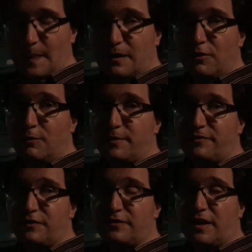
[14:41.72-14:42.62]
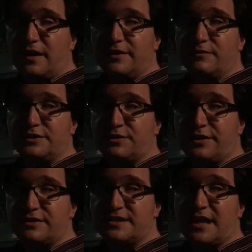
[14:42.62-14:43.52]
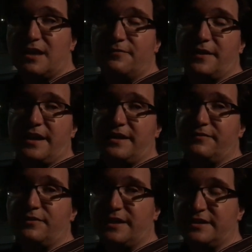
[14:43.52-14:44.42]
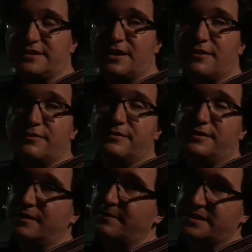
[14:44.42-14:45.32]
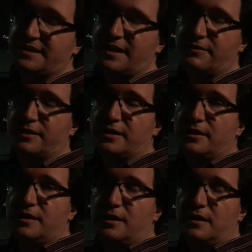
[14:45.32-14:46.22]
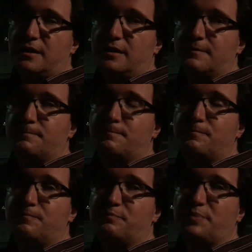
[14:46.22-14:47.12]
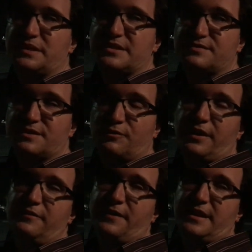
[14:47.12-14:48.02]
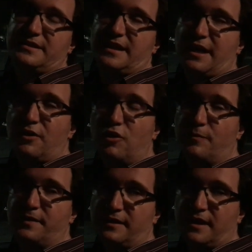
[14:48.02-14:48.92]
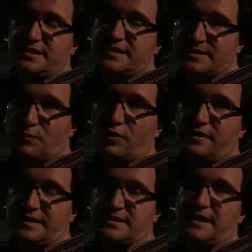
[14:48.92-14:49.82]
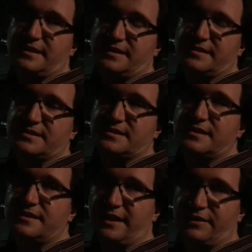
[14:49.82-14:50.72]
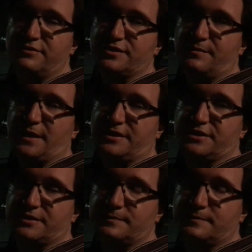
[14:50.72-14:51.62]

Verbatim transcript: I hope if you've gone, you enjoyed yourself, and if you didn't go, you missed out. Uh, but this was a great event, and I hope that Knott's does more things like this. Thank you so much.